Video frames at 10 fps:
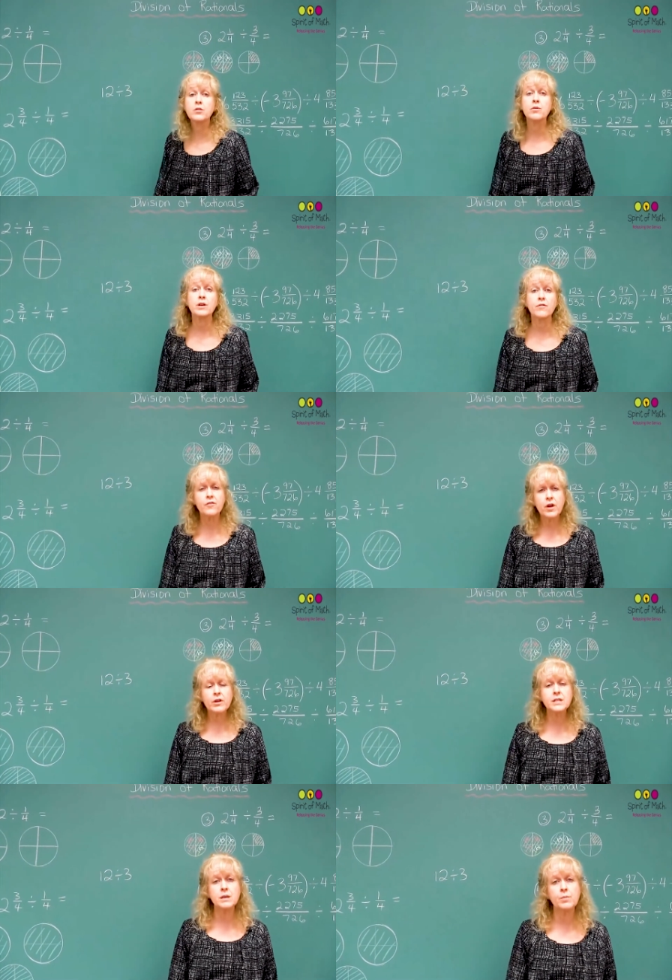3, a
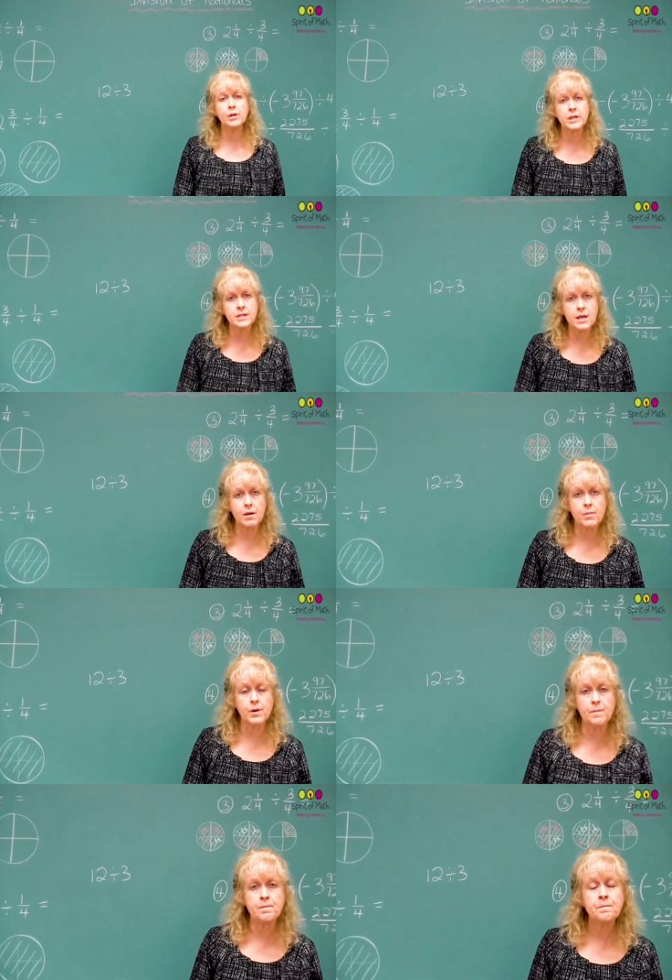very simple
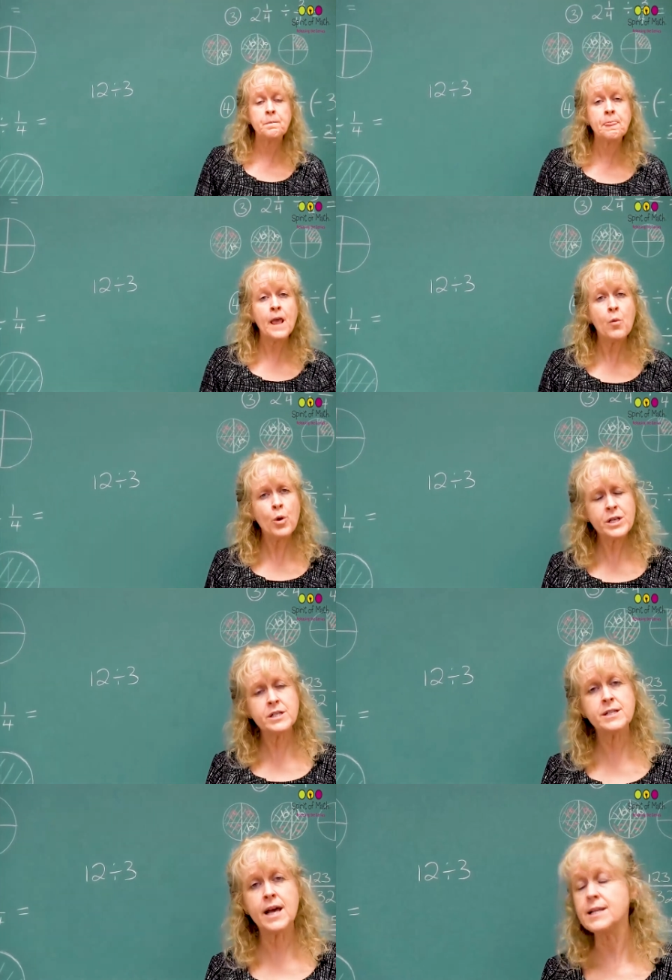example. And what
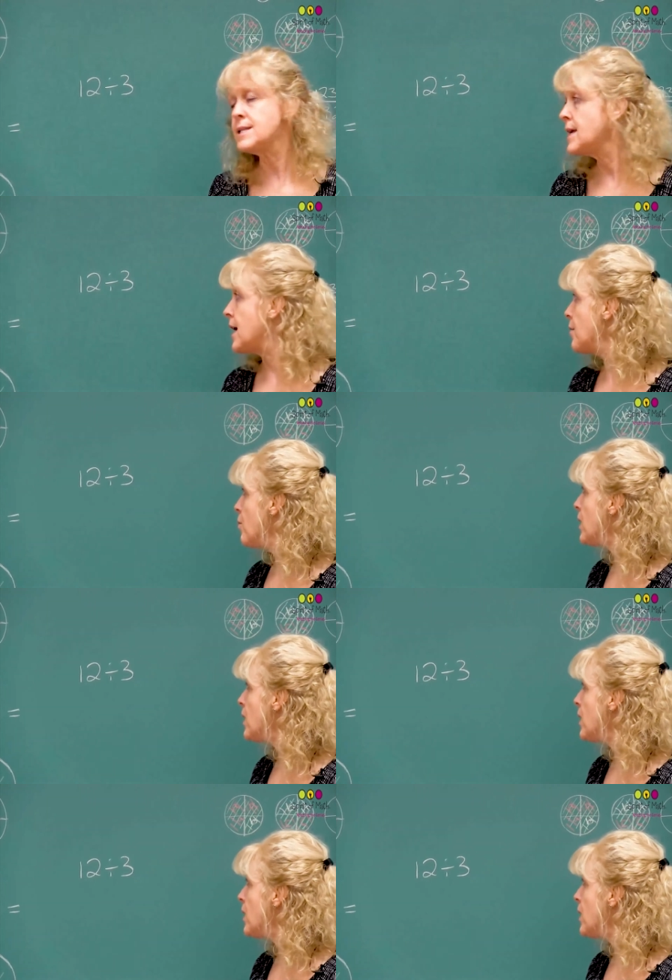does that say?